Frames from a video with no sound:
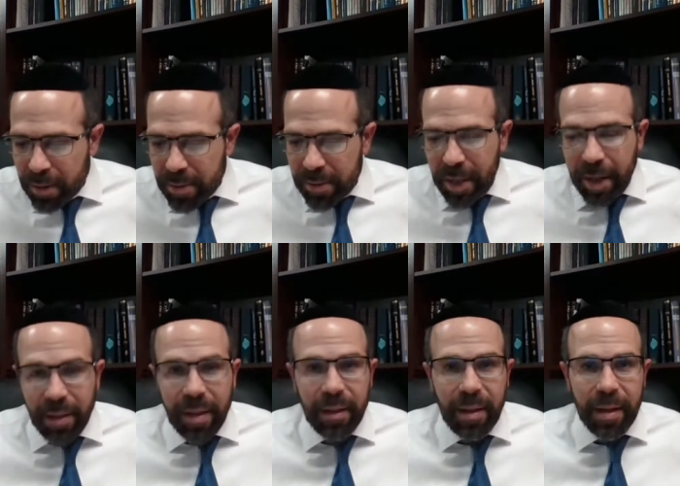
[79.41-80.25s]

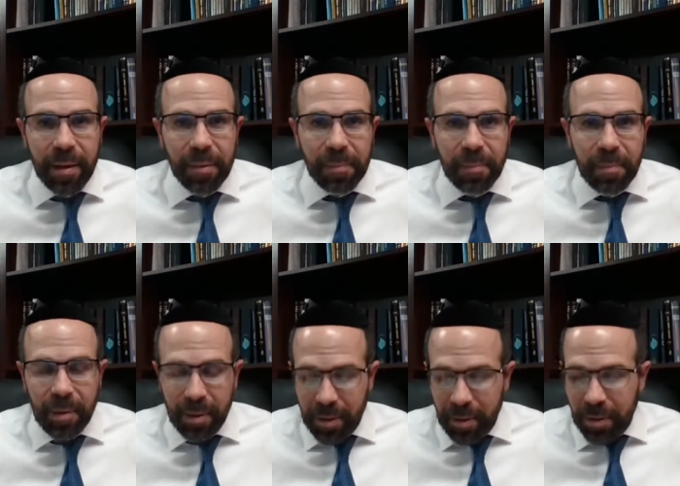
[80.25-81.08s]
standing there,
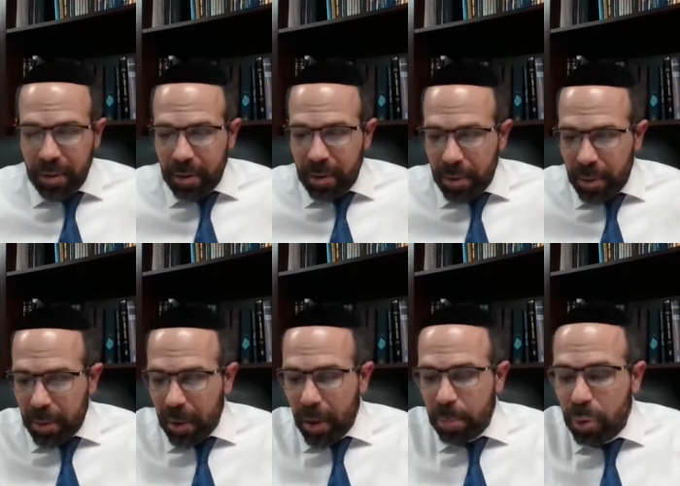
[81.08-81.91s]

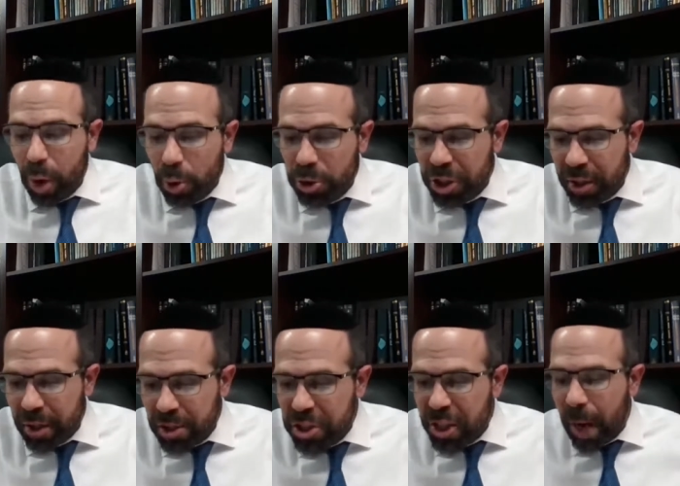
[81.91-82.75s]
approaching
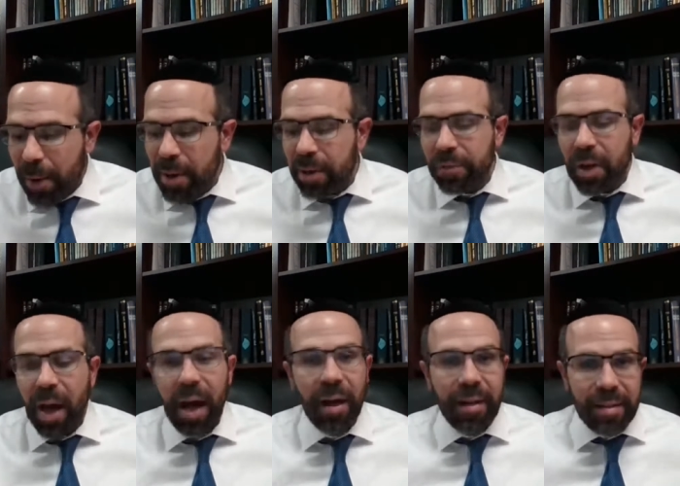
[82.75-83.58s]
the chariot of
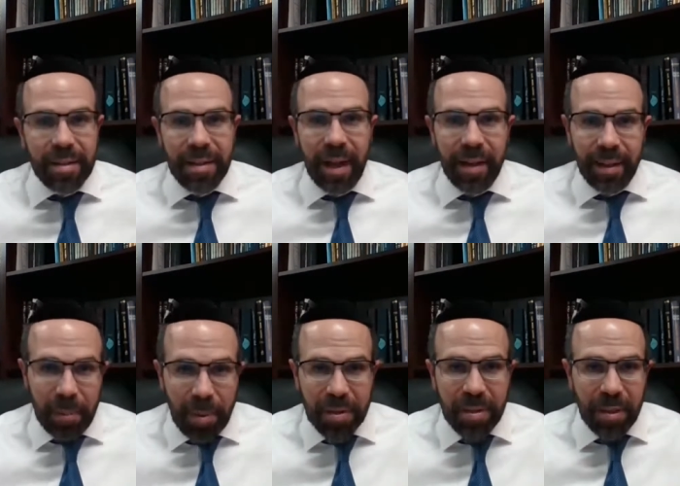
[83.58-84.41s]
God and saying the
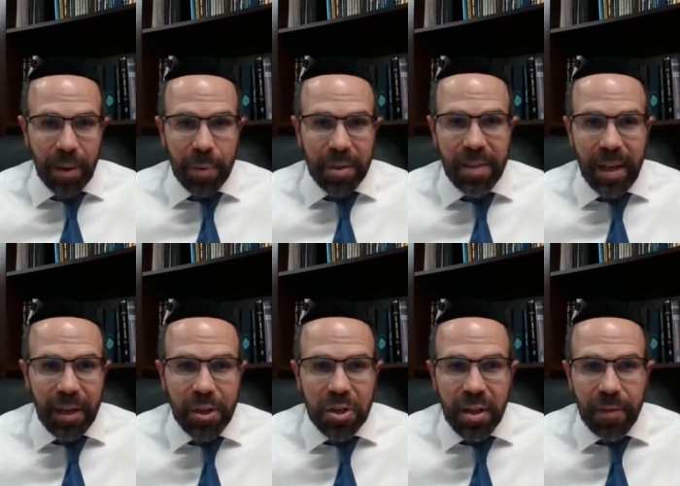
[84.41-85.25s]
pasuk that we say
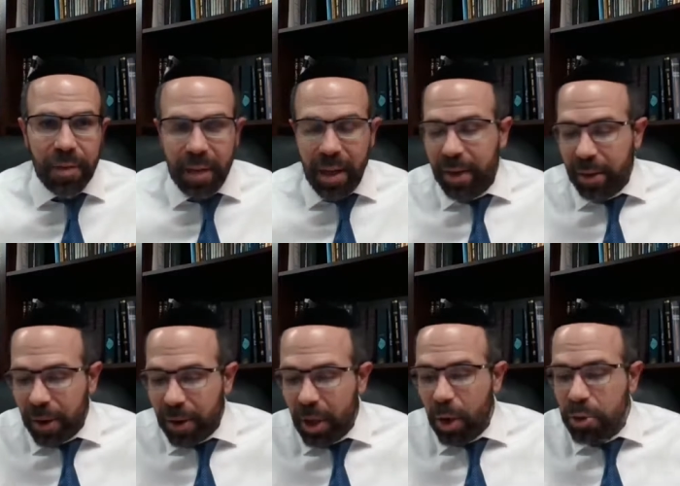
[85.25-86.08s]
each and every day,
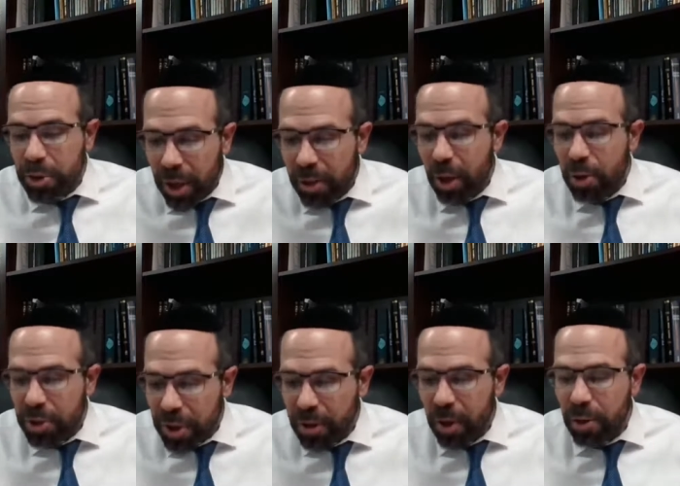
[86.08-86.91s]
Kadosh,
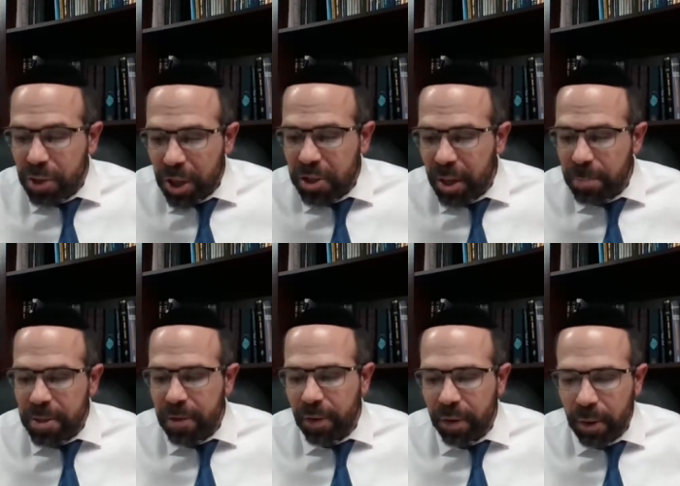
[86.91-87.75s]
Kadosh, Kadosh, Hashem
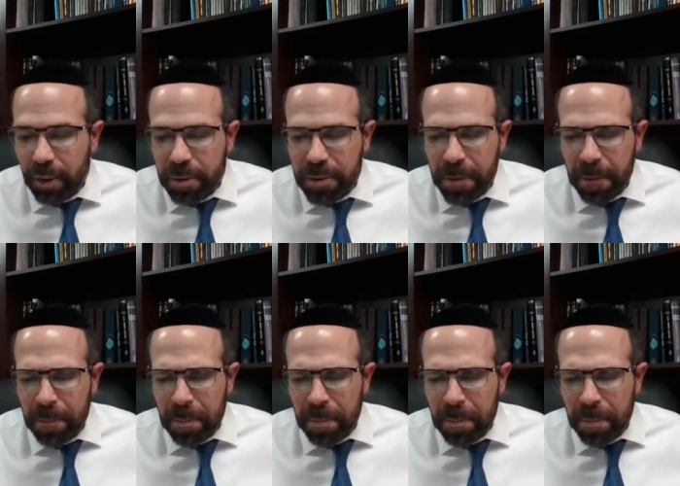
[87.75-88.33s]
Tzivakos.